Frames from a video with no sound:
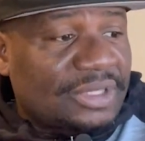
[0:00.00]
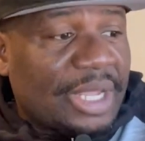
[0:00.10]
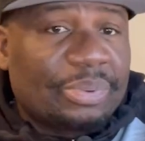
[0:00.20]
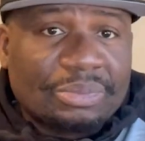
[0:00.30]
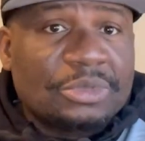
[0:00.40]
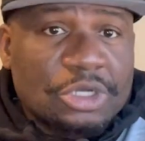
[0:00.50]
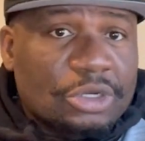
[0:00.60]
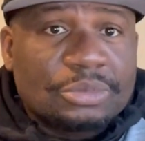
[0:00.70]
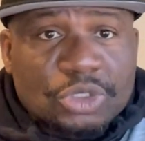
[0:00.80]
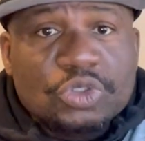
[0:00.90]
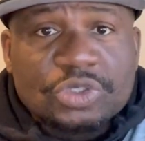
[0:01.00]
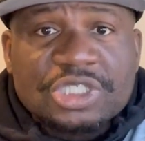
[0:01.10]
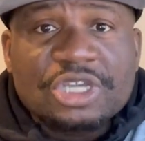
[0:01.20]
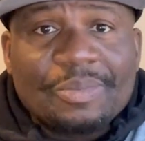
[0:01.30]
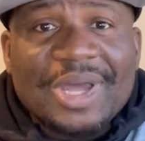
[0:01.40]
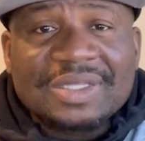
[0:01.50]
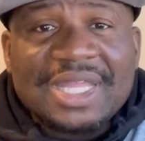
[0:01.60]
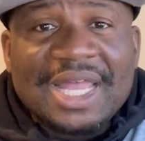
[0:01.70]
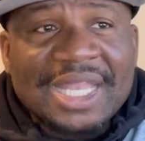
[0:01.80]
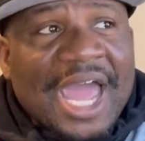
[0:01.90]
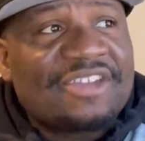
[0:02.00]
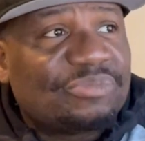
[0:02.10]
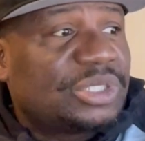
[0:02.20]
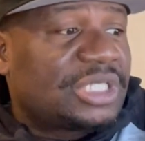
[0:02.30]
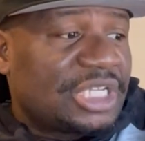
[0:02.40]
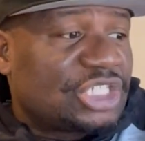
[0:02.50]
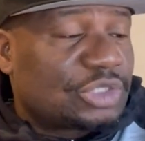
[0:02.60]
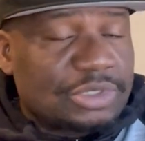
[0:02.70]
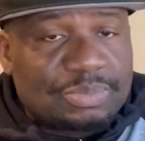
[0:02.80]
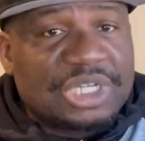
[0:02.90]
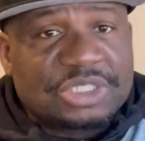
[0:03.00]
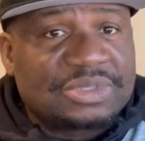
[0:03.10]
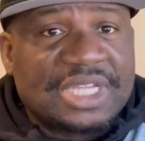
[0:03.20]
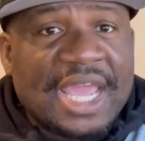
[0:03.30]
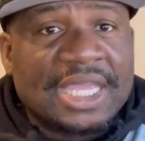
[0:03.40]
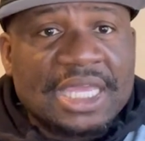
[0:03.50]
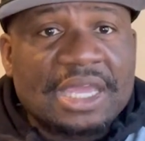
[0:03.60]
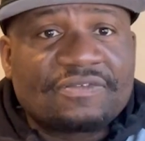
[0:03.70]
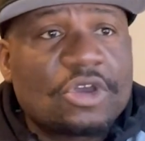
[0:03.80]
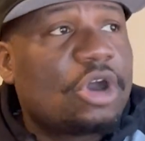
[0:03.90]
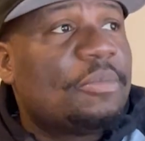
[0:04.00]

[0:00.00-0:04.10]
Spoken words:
they, you know, them dudes were still about that life, but they just was blessed with that gift.